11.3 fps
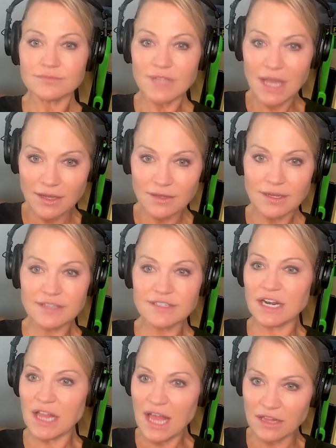Yeah, he's got
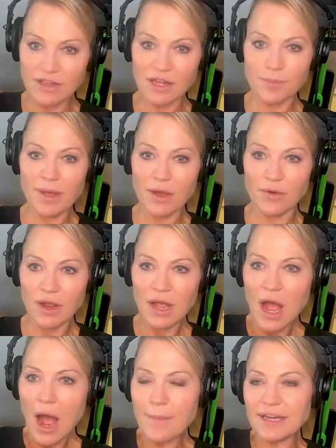a hell of a lot of power.
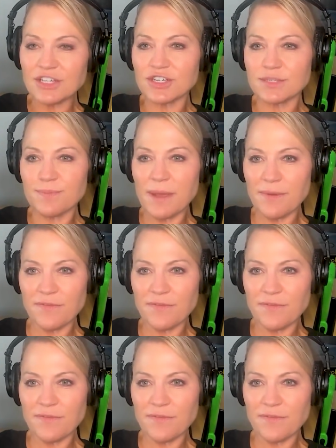I mean, it just made me